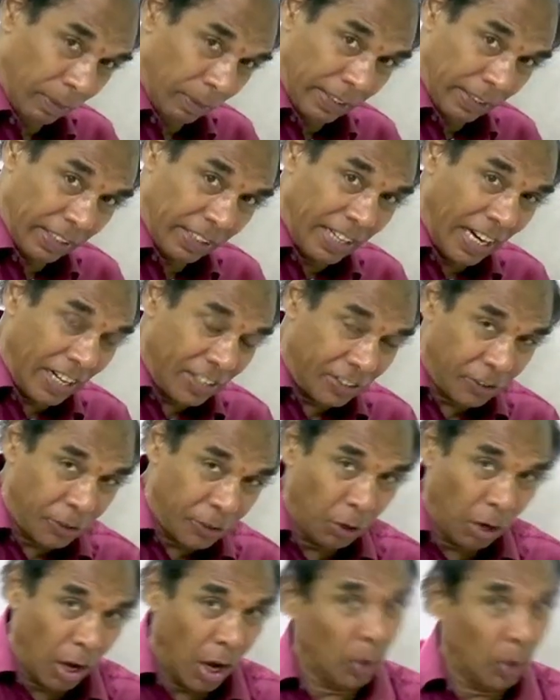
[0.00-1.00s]
get you
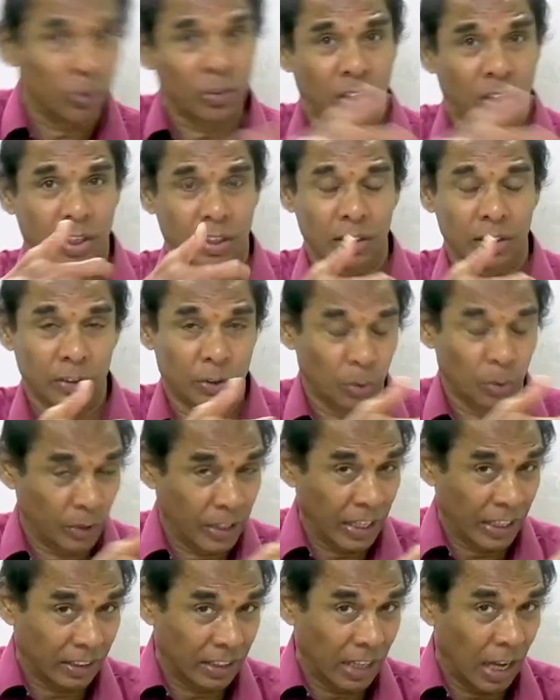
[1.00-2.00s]
out, to
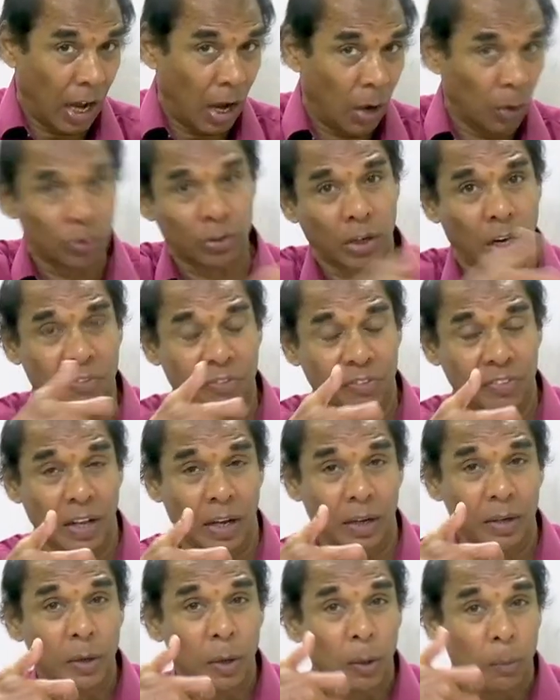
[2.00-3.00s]
get the out of the
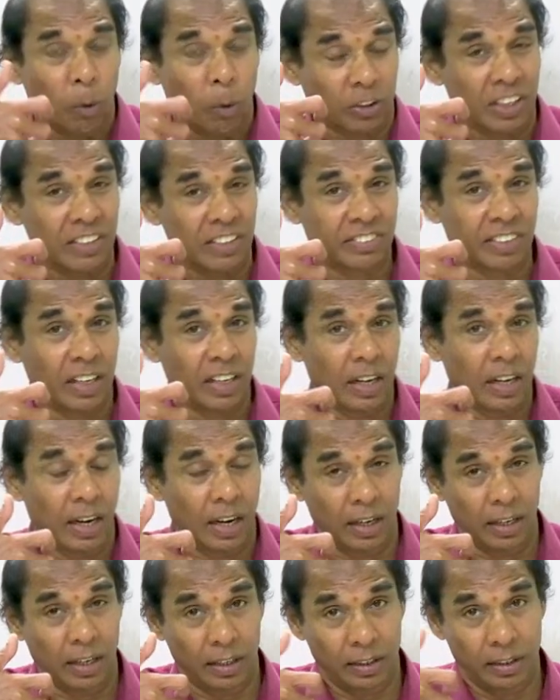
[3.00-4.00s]
potential,
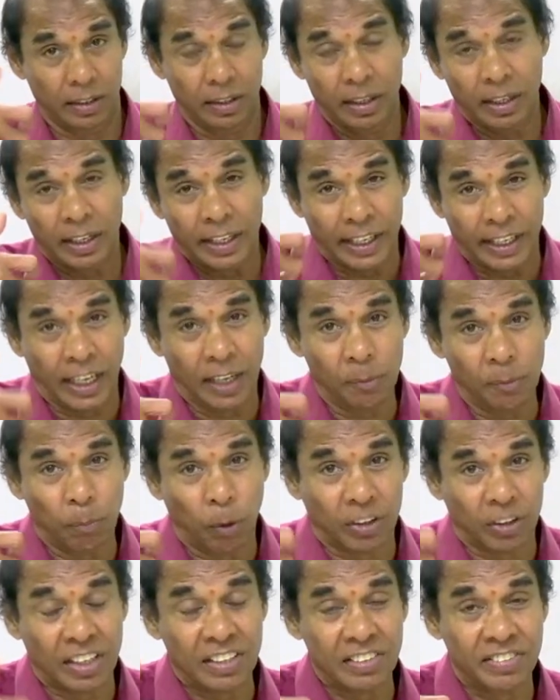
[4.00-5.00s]
hidden
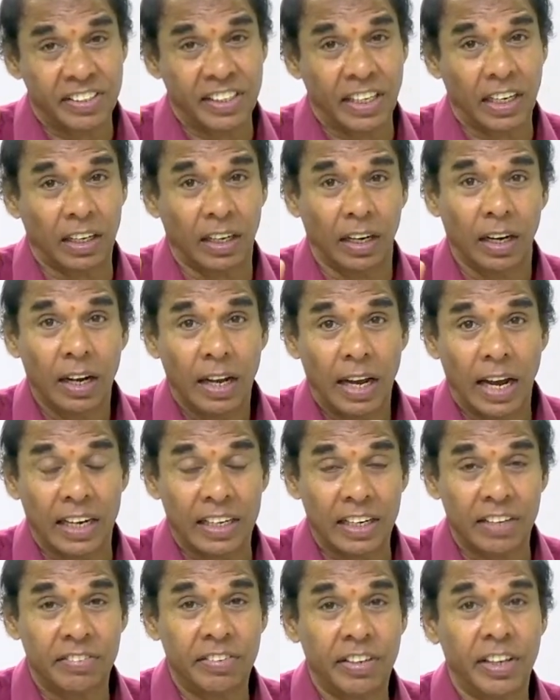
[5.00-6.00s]
potential
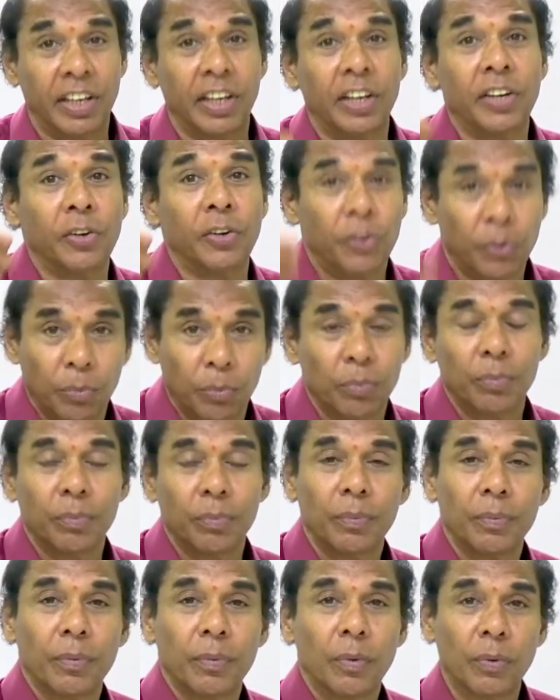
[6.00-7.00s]
energy in you.
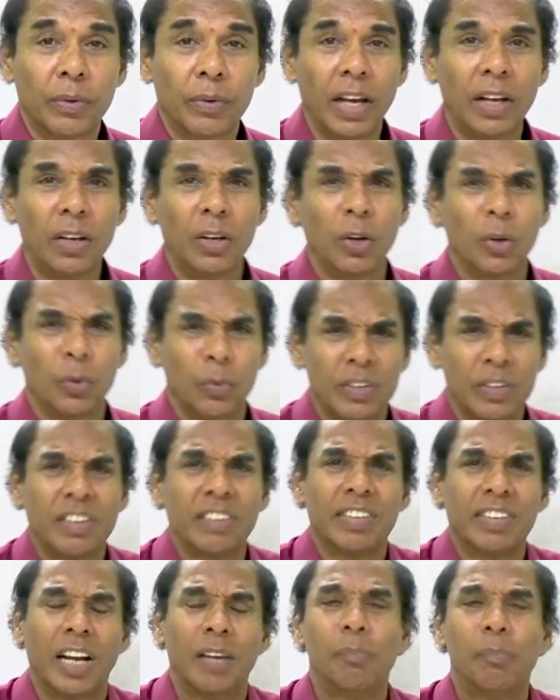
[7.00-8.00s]
Okay, we just
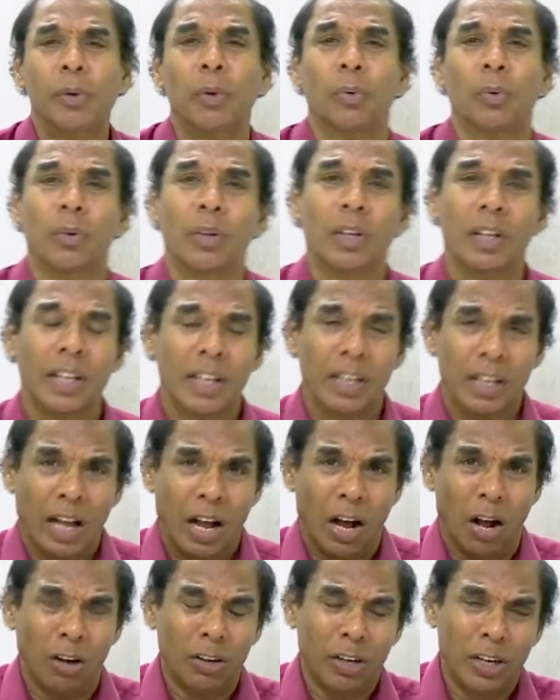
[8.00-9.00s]
help you.
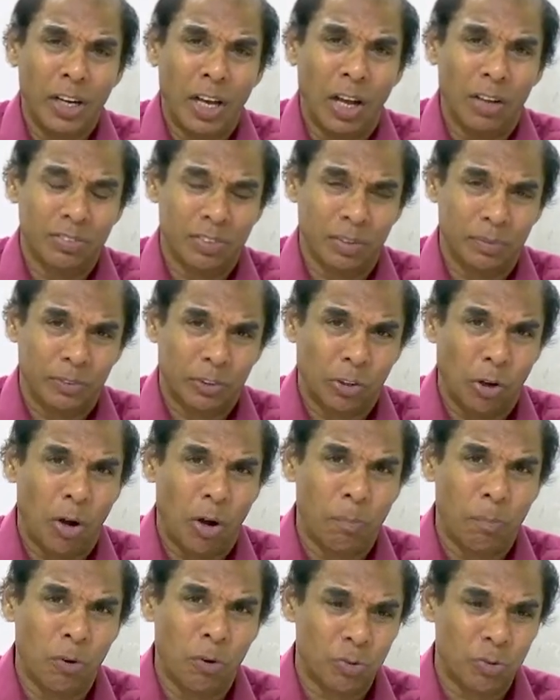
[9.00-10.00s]
Already have some
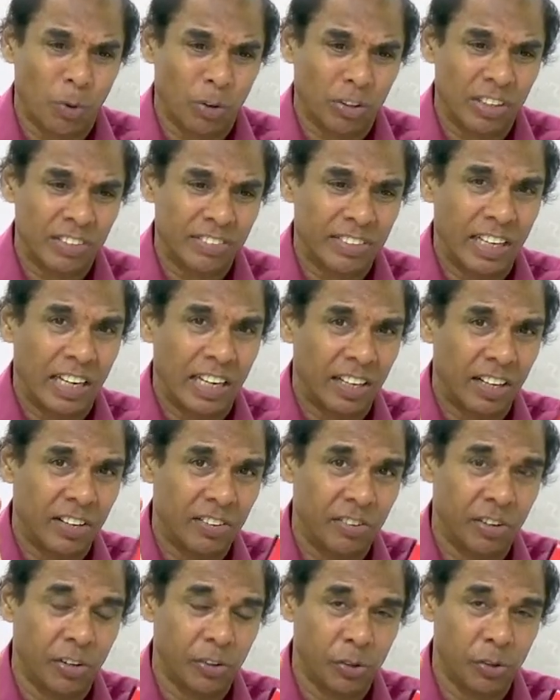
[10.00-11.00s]
topmost potential energy
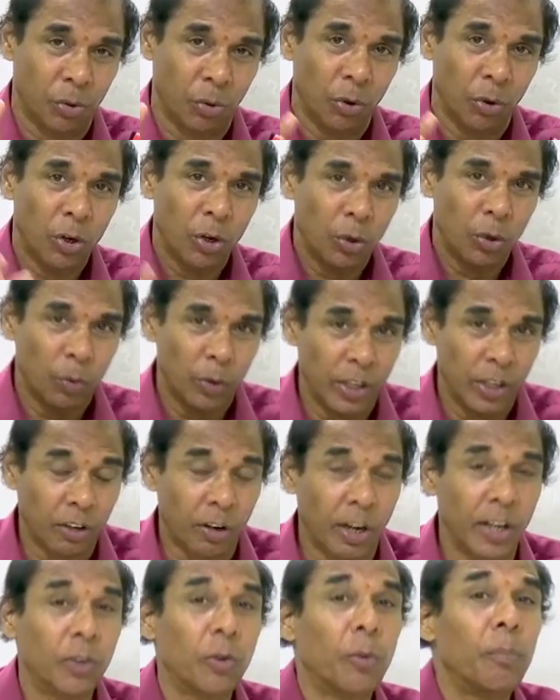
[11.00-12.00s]
in you. We try
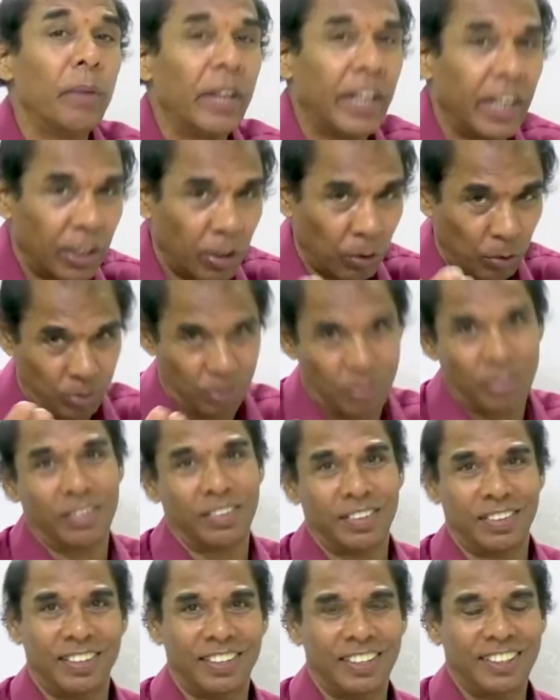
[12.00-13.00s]
to pick it out.
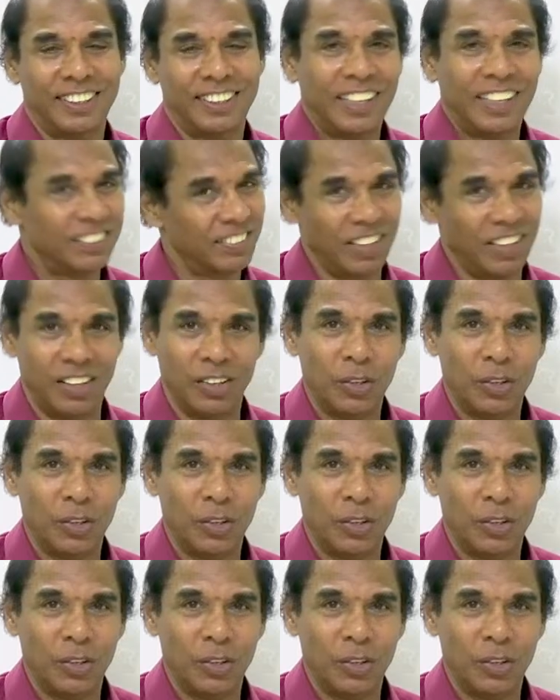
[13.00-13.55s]
That's all.